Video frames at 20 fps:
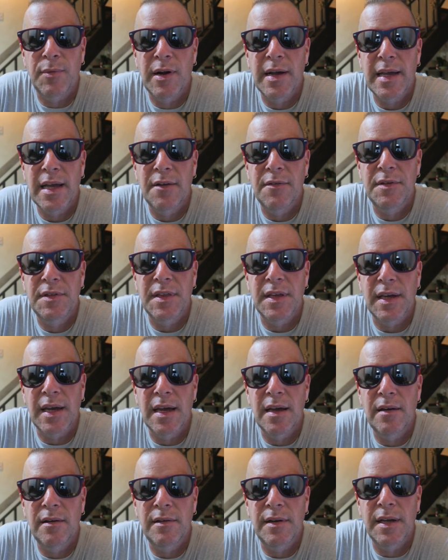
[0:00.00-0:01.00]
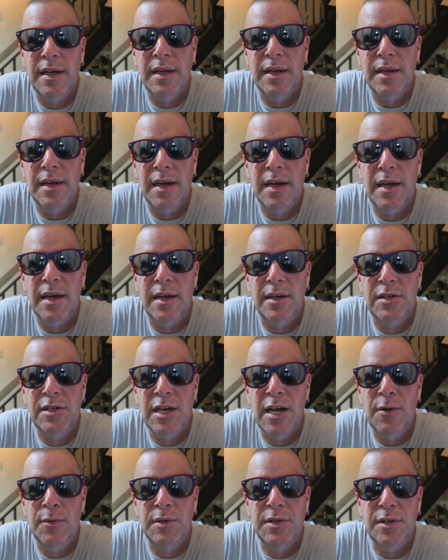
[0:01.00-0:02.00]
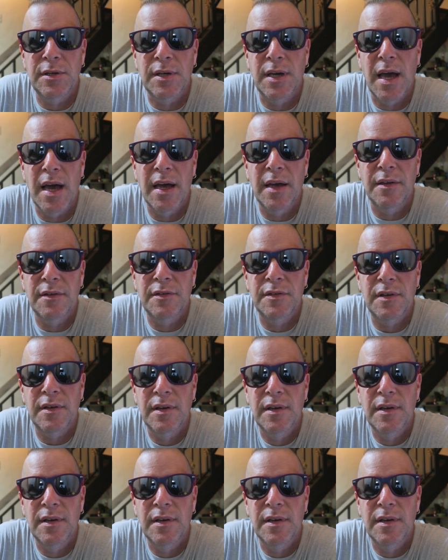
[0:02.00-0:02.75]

break everything out and share with you guys